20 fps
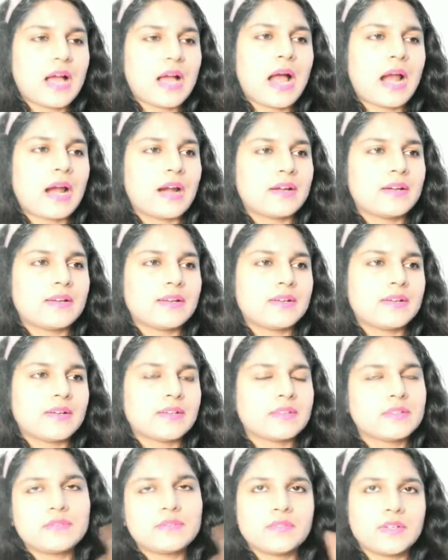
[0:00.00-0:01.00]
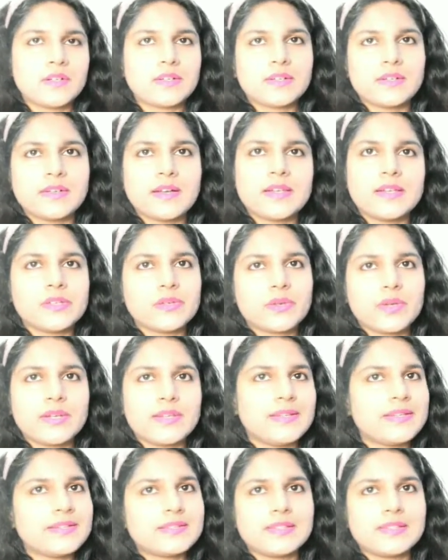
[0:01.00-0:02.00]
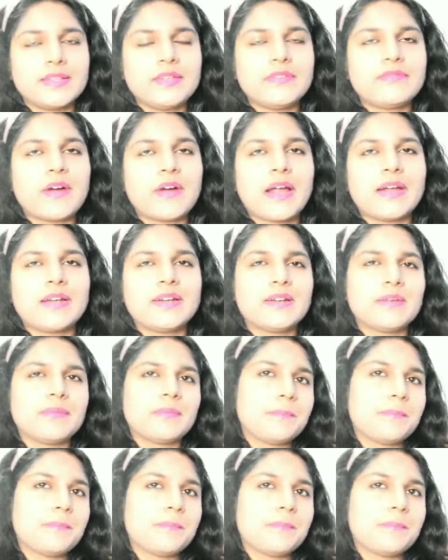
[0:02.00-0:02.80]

add it in the filter and you can easily find